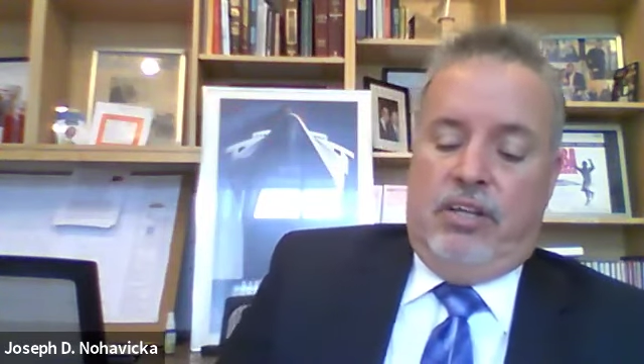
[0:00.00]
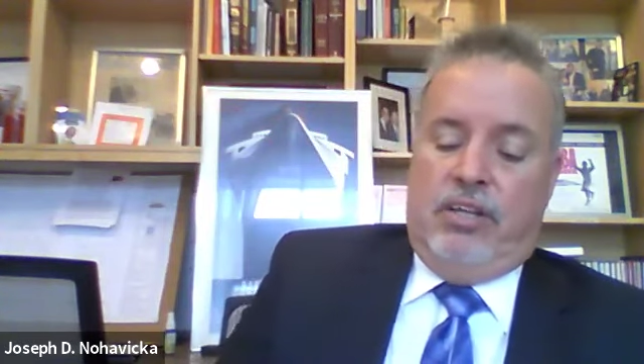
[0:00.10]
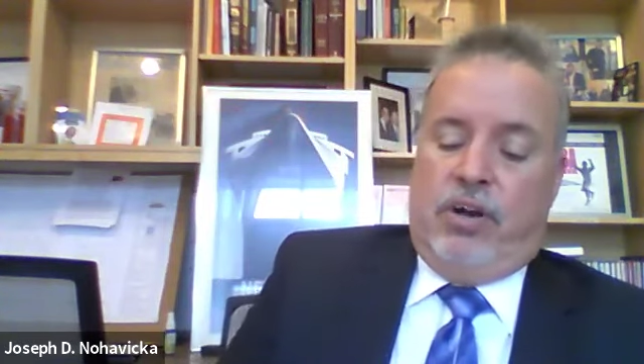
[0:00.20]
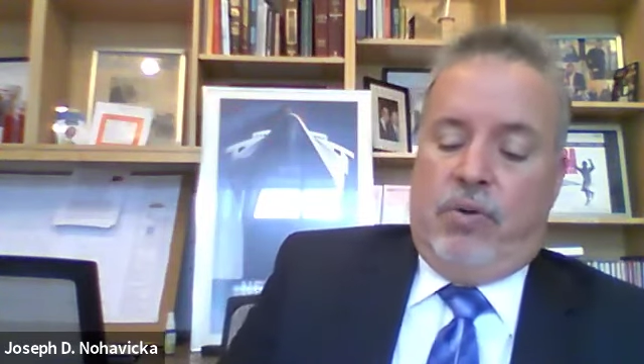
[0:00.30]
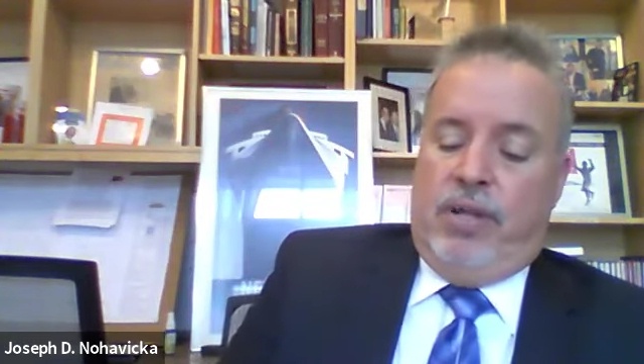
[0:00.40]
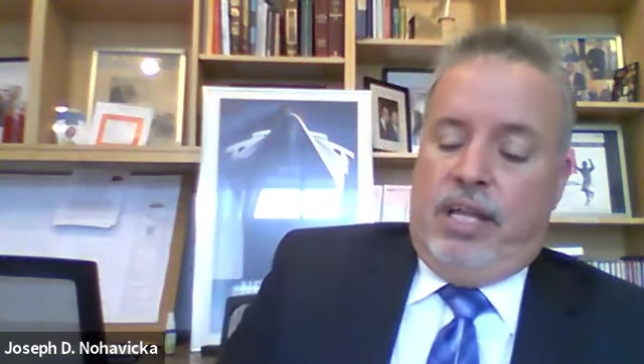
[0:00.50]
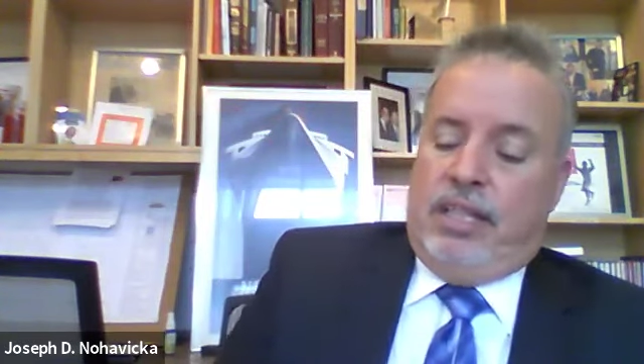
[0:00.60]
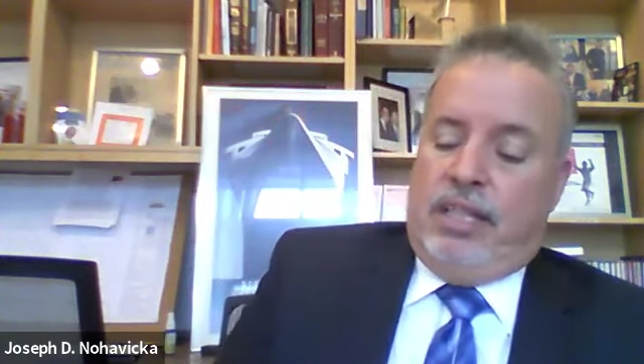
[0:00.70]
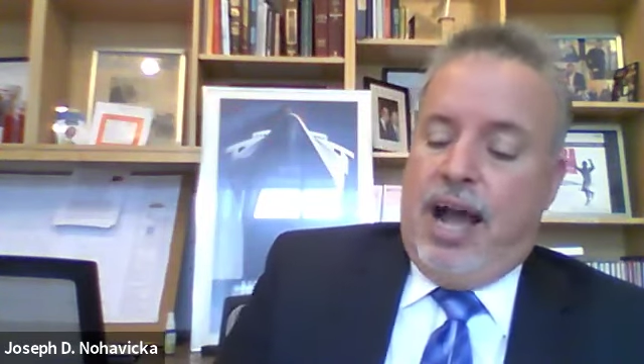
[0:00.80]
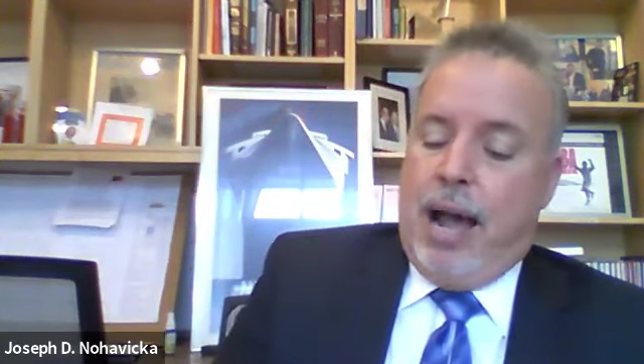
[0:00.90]
So
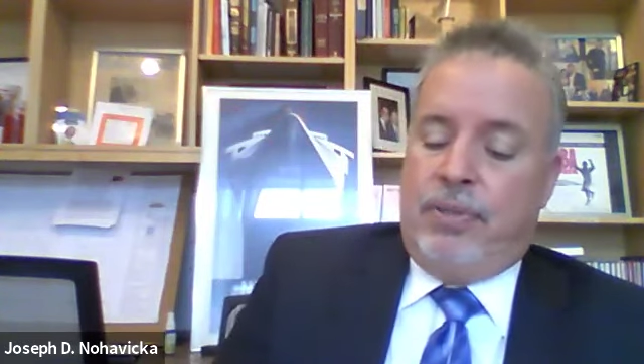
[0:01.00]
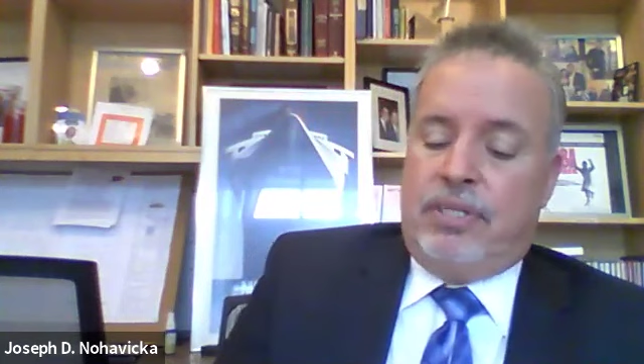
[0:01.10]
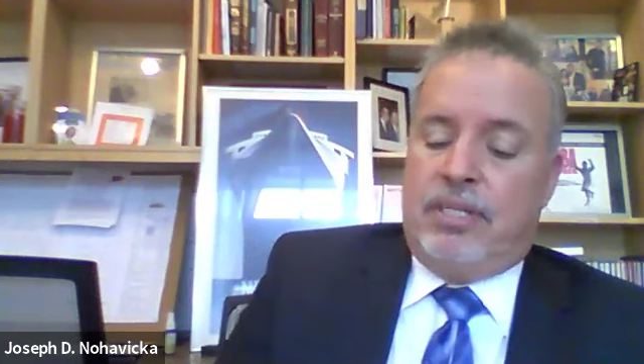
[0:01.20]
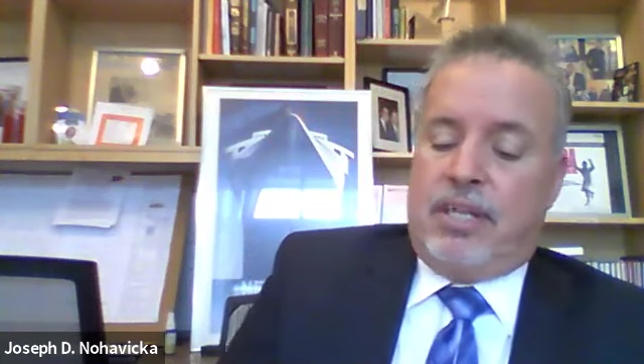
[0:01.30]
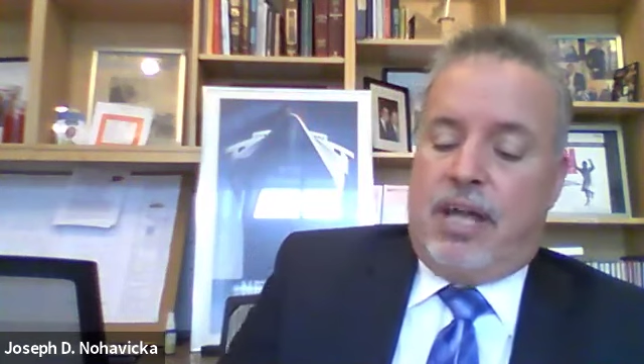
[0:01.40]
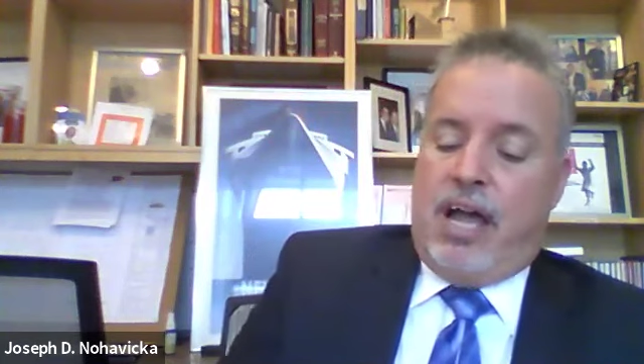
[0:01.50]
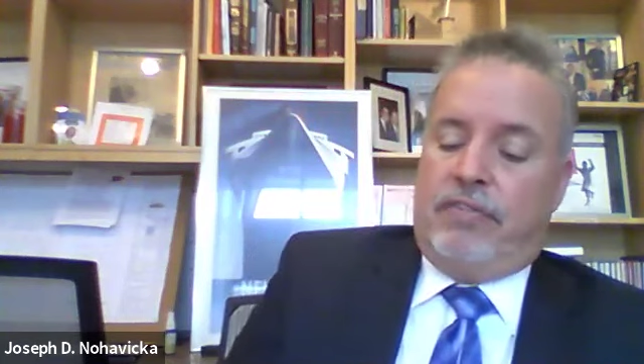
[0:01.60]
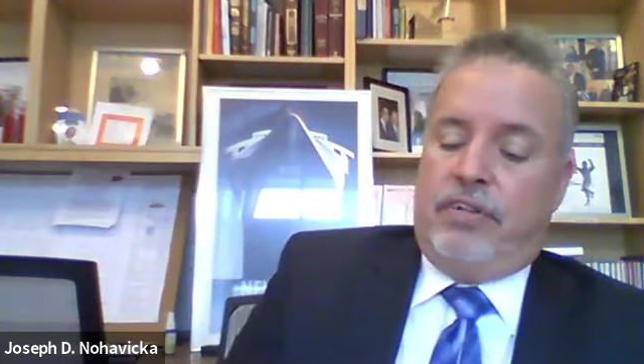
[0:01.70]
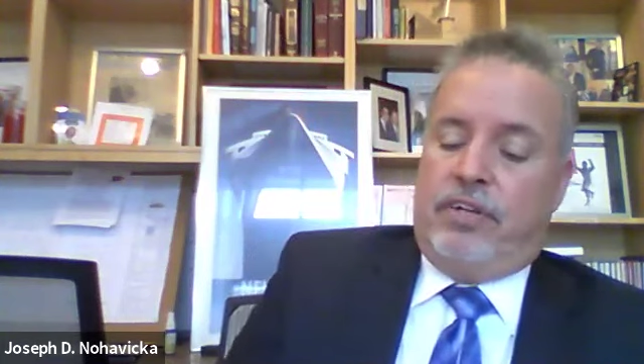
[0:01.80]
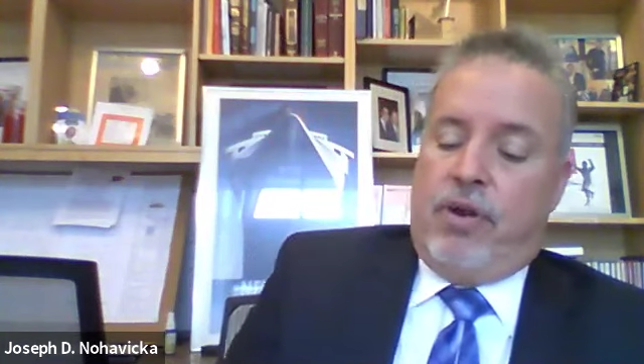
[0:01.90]
the opposite
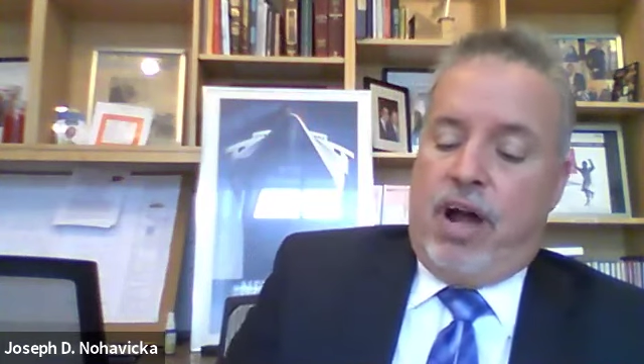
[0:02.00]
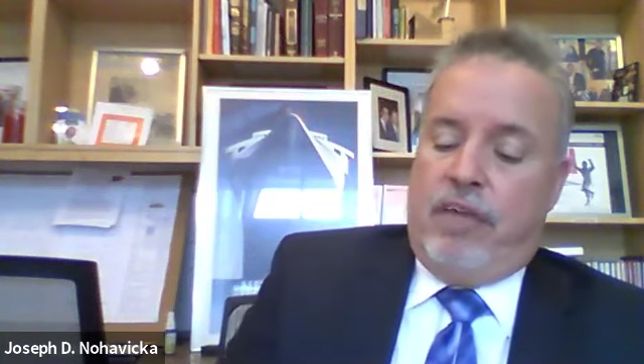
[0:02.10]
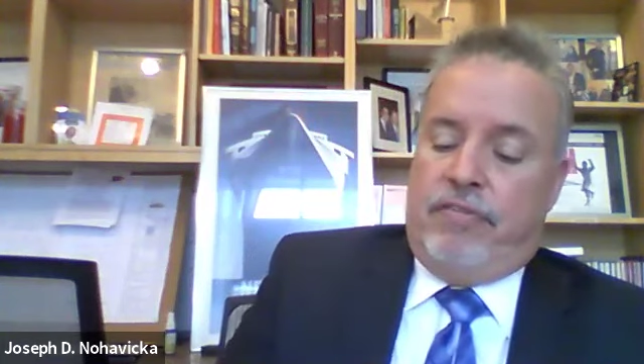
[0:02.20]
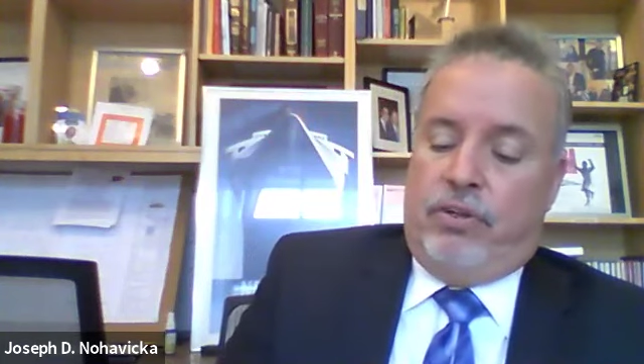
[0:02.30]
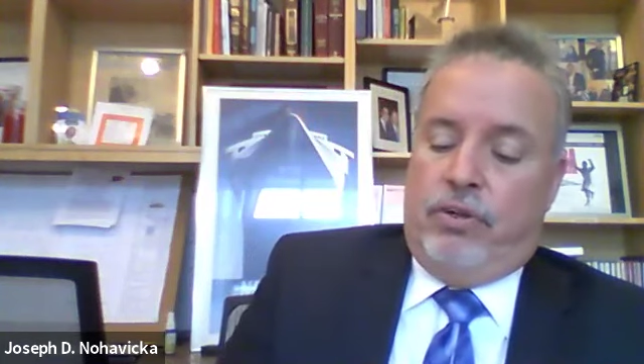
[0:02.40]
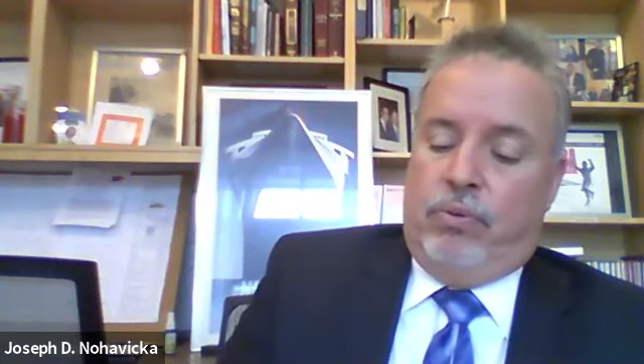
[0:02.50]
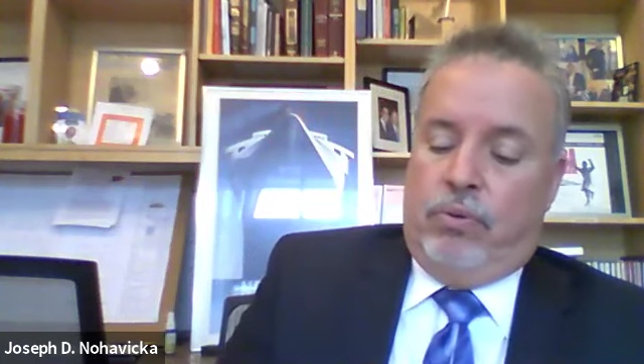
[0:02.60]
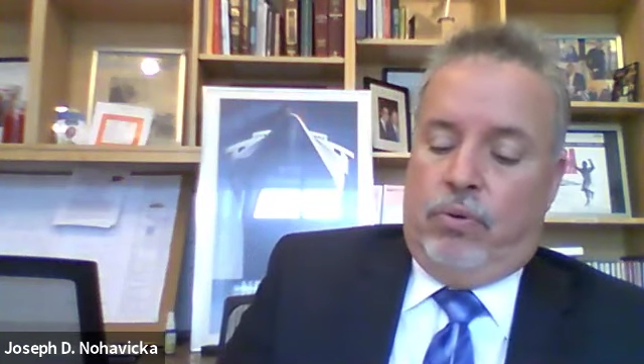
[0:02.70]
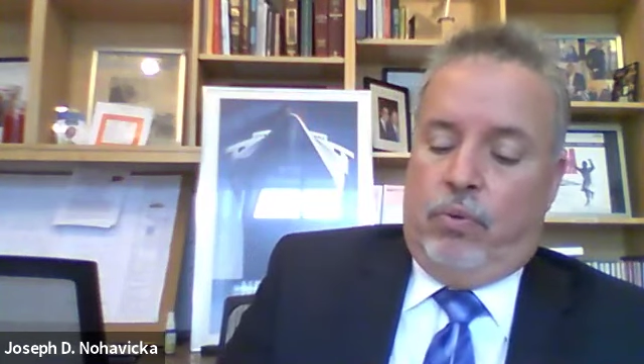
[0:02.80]
side of the drive-through,